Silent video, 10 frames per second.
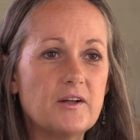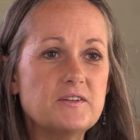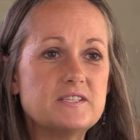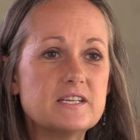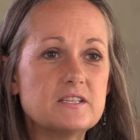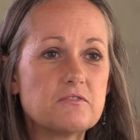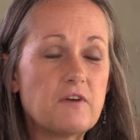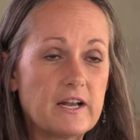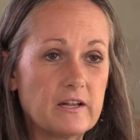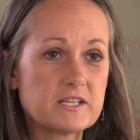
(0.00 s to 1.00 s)
did the
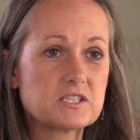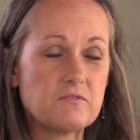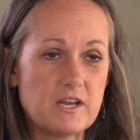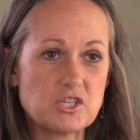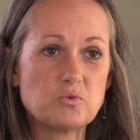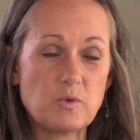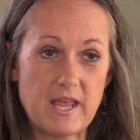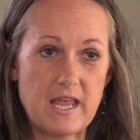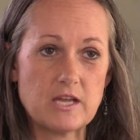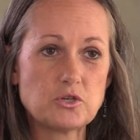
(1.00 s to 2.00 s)
final excavation with
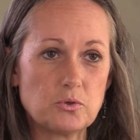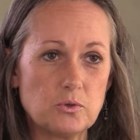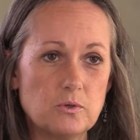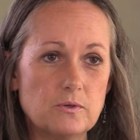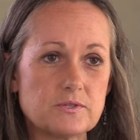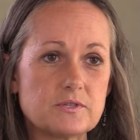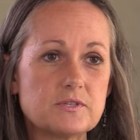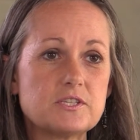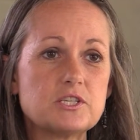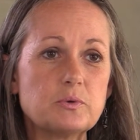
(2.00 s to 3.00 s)
hand tools
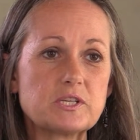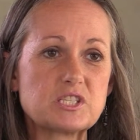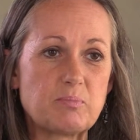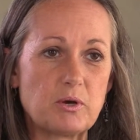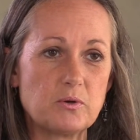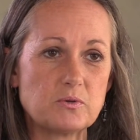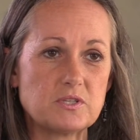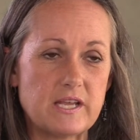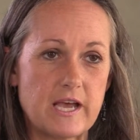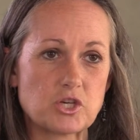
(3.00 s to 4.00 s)
to
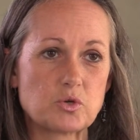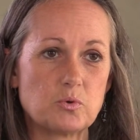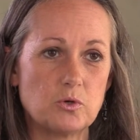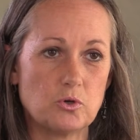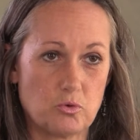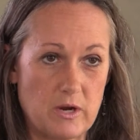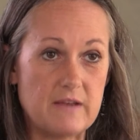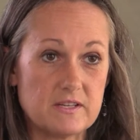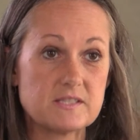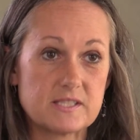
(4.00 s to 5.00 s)
expose the actual
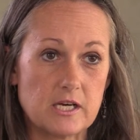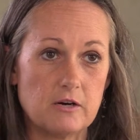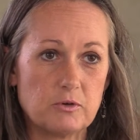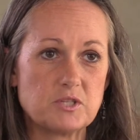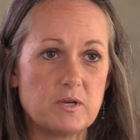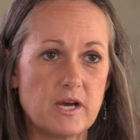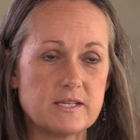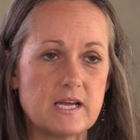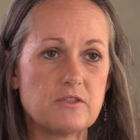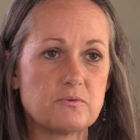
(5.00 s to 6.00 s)
grave itself once we
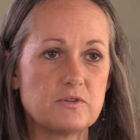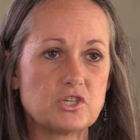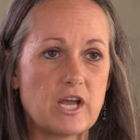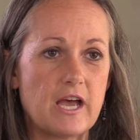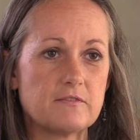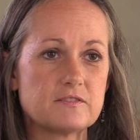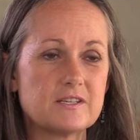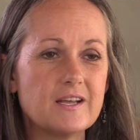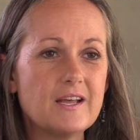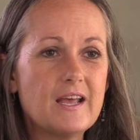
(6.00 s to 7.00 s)
got down through the shaft.
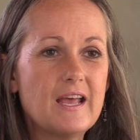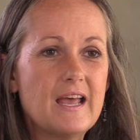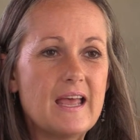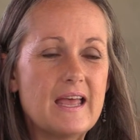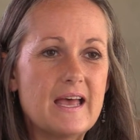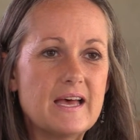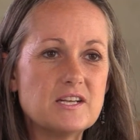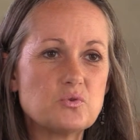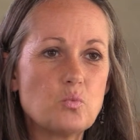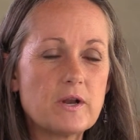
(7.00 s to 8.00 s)

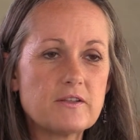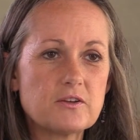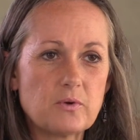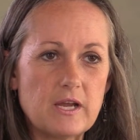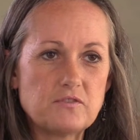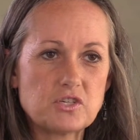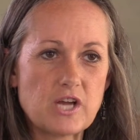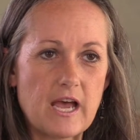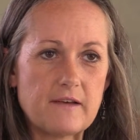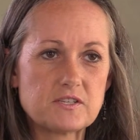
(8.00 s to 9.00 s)
And one of the grave
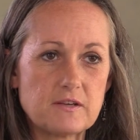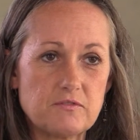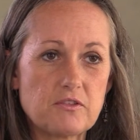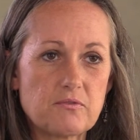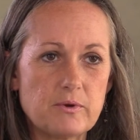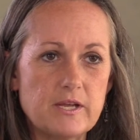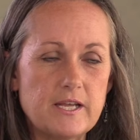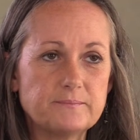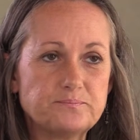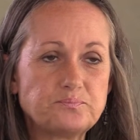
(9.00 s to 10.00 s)
shafts of the
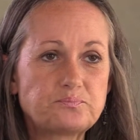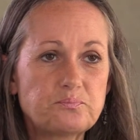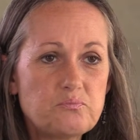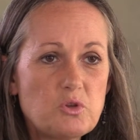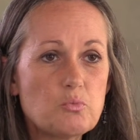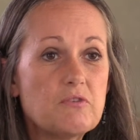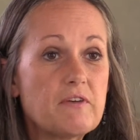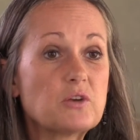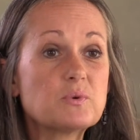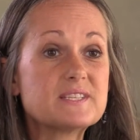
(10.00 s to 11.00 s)
three we
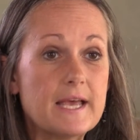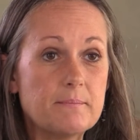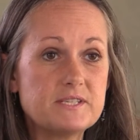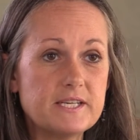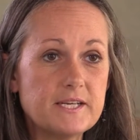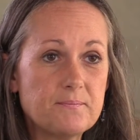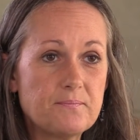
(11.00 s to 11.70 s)
found was empty.